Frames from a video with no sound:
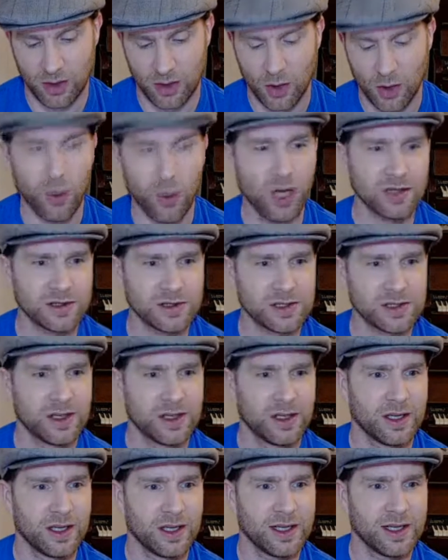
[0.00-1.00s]
What
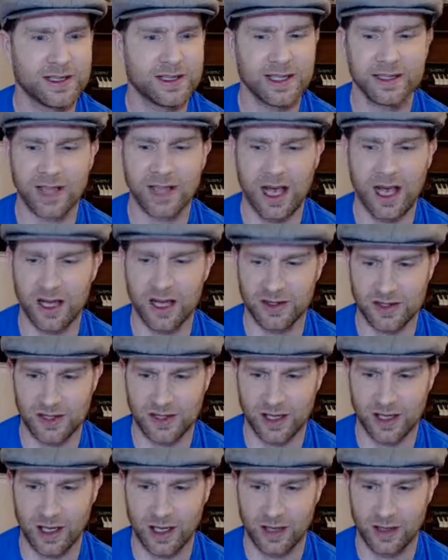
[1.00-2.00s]
is his
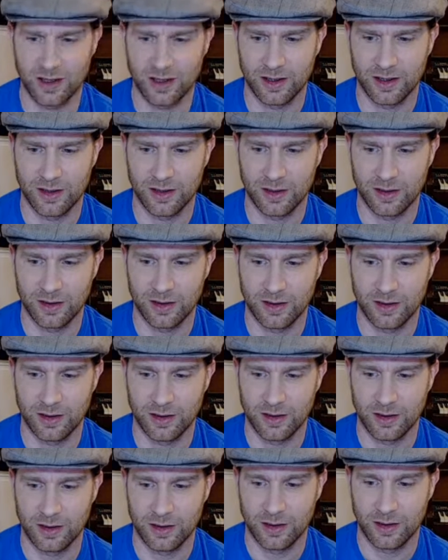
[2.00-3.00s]
answer?
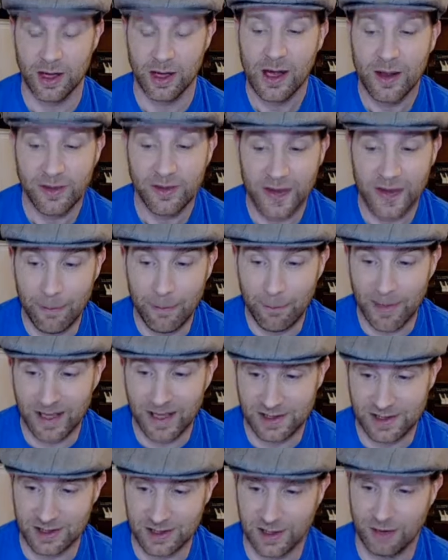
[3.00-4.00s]
The
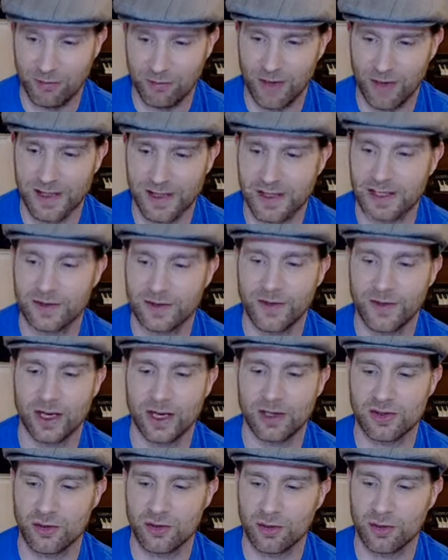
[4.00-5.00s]
ambassador ran his
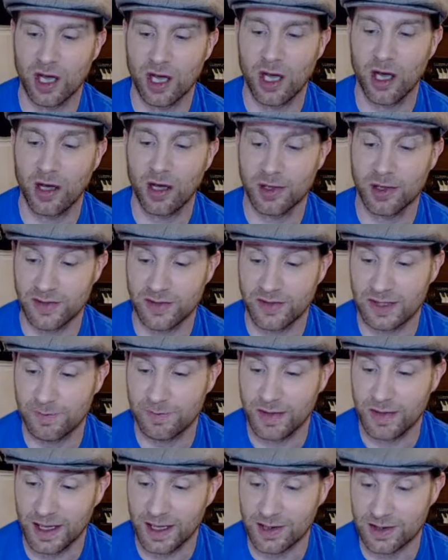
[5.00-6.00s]
fingers through the curls of his
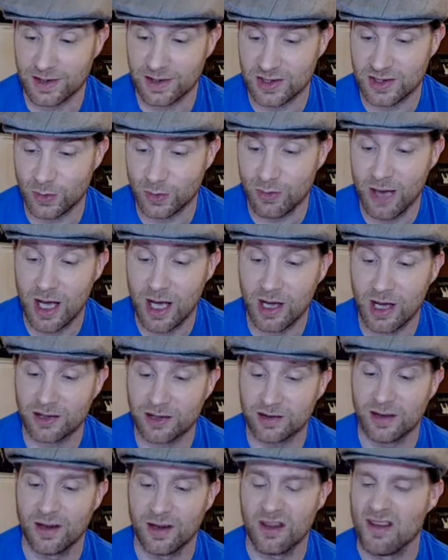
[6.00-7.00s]
beard and
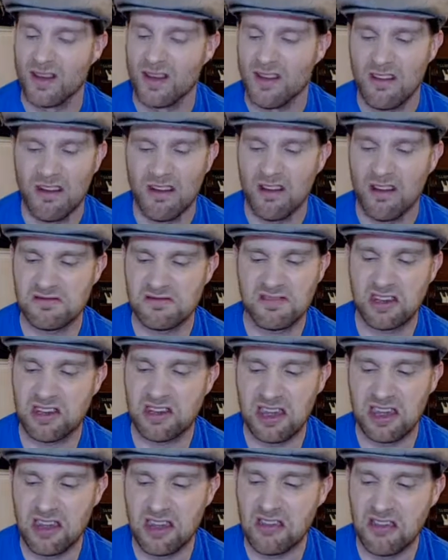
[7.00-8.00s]
smirked. The
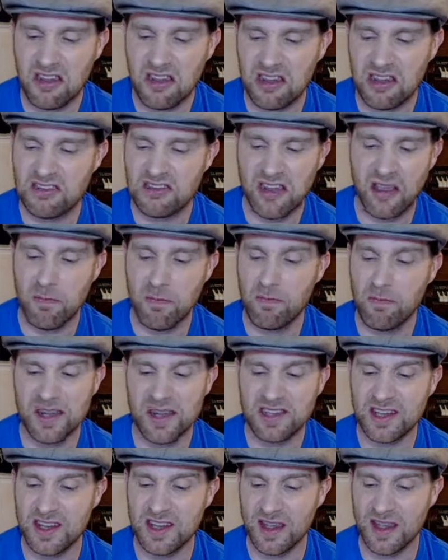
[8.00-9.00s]
king is
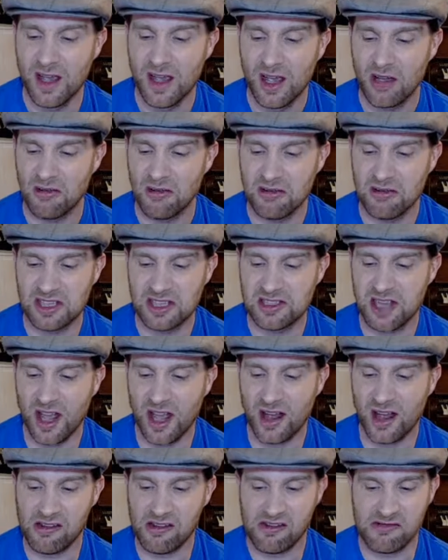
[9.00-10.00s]
busy with
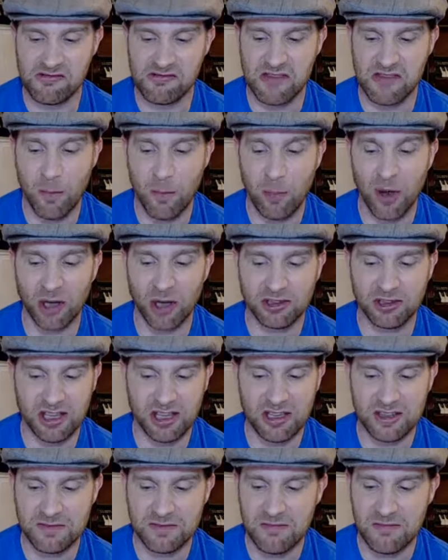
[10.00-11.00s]
the
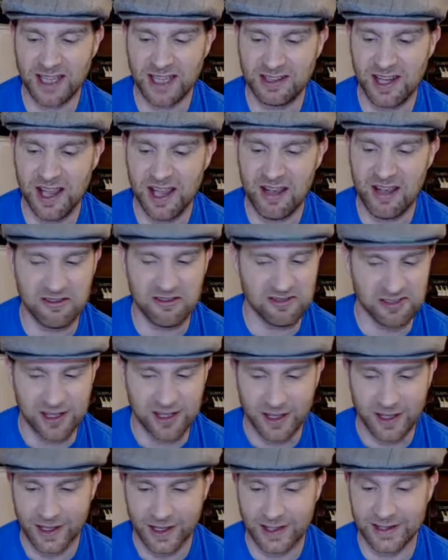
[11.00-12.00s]
important matters,
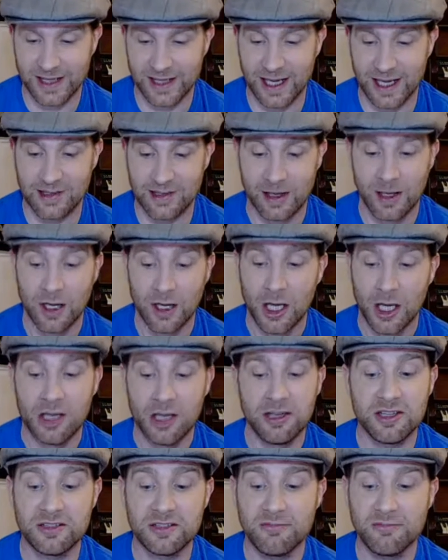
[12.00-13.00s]
he said.
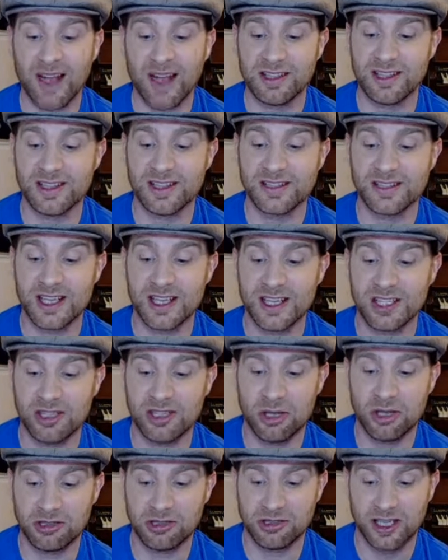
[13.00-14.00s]
His Majesty
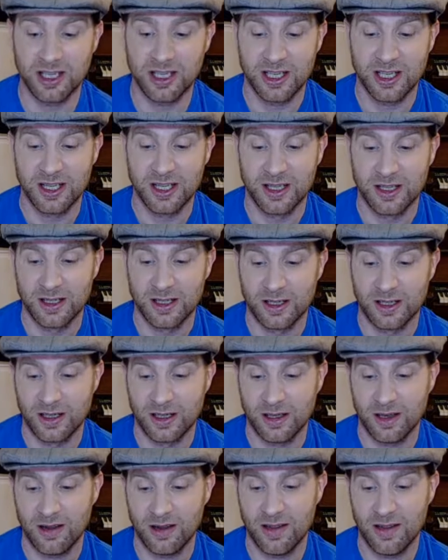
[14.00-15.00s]
thought
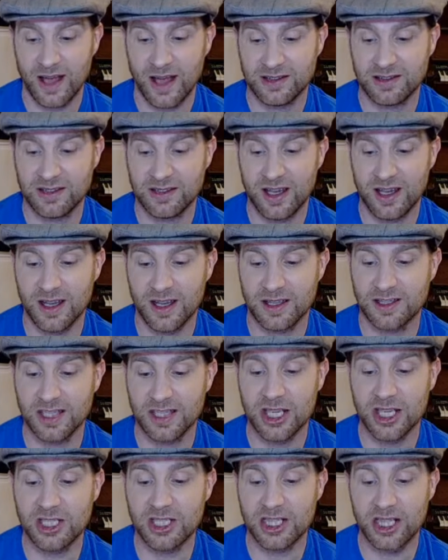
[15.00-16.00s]
that
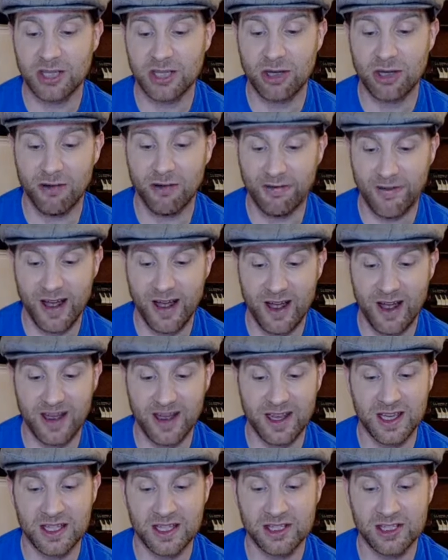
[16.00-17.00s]
since the Dauphin
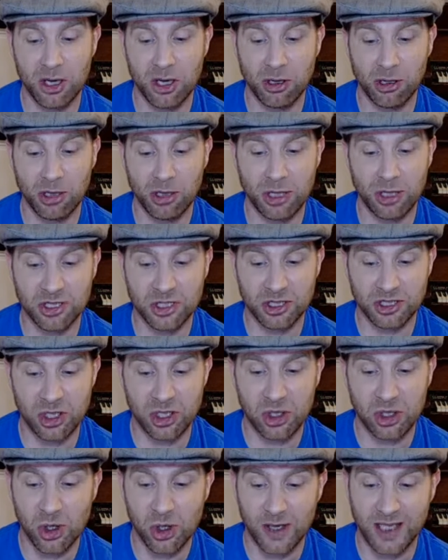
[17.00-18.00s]
is closer to
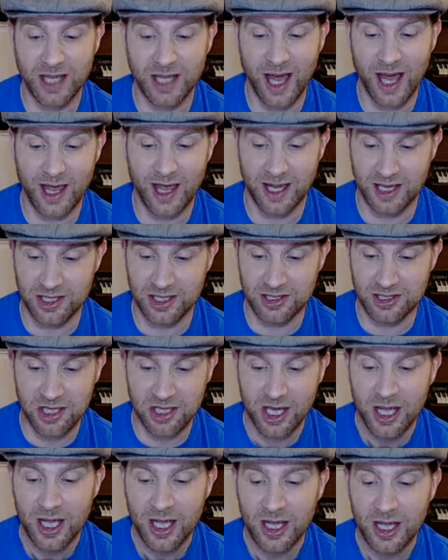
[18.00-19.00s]
you in age,
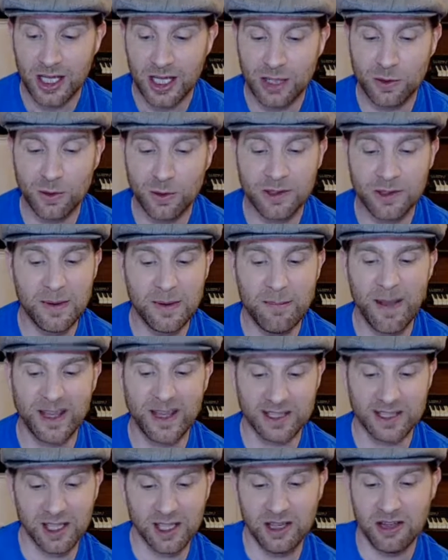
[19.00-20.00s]
it would be
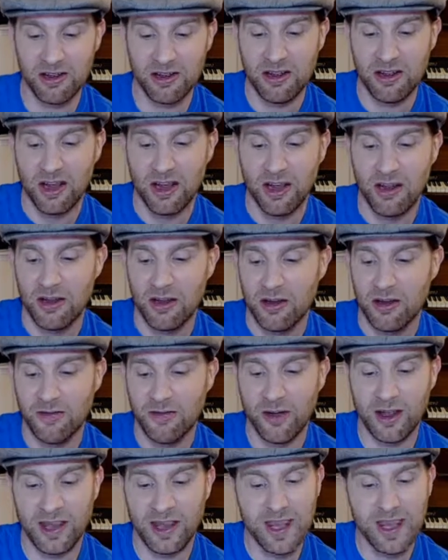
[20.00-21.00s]
better
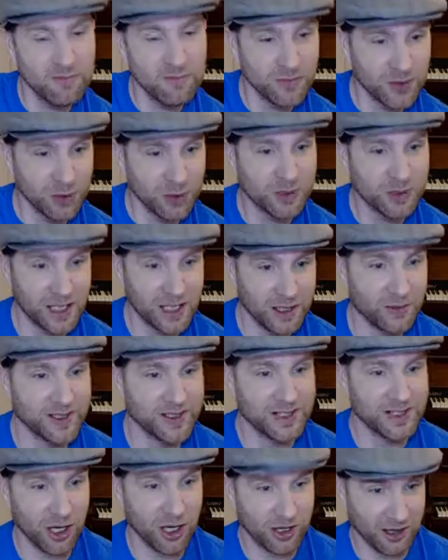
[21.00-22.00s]
for him to deal
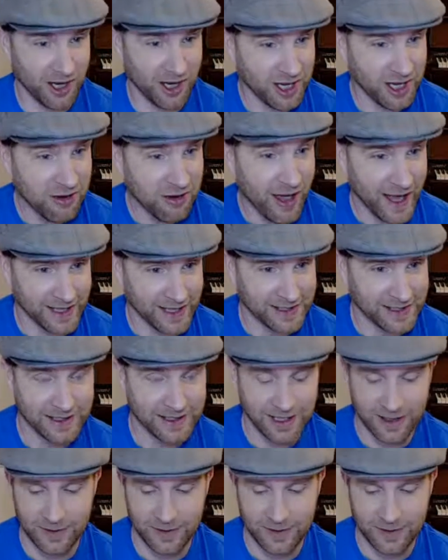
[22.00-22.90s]
with your request.